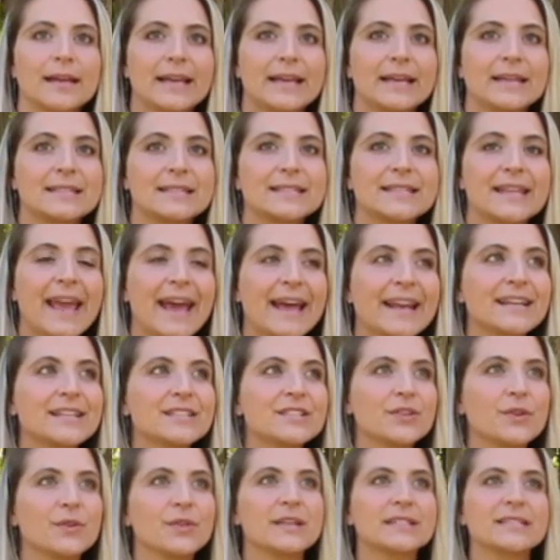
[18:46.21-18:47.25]
is get
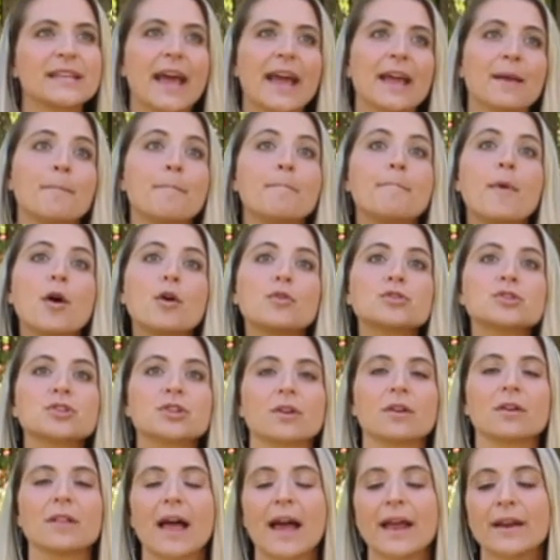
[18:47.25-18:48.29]
into this
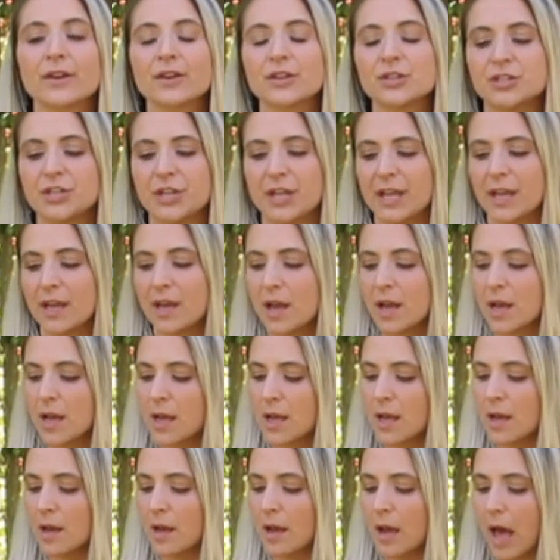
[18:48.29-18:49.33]
emotional energy.
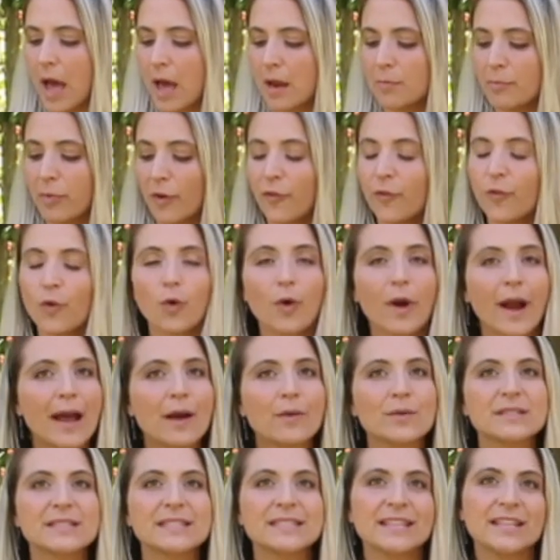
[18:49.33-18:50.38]
And before I
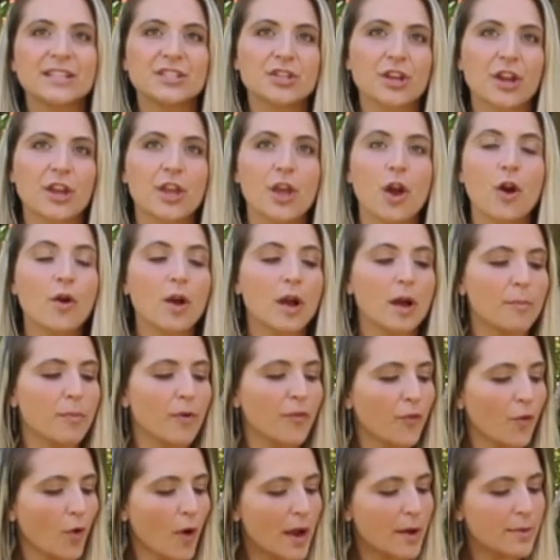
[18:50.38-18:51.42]
was teaching yoga,
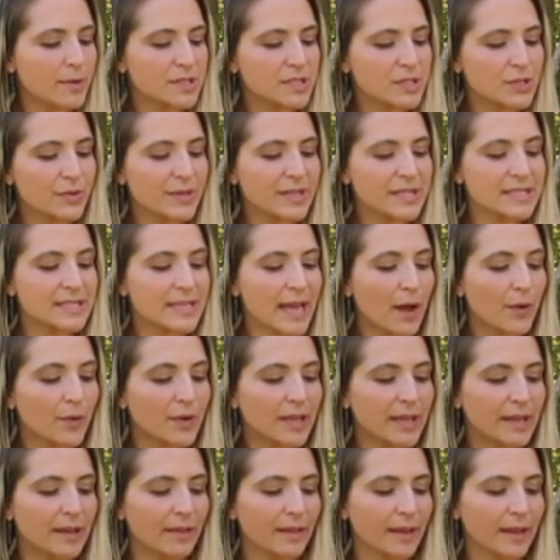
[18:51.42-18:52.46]
before I was doing sound
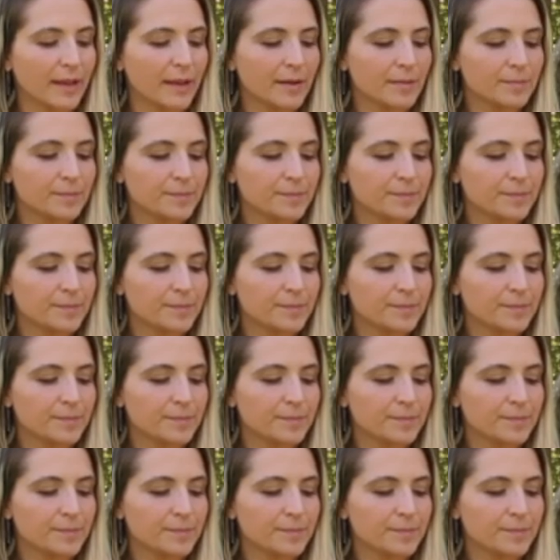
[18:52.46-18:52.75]
healing,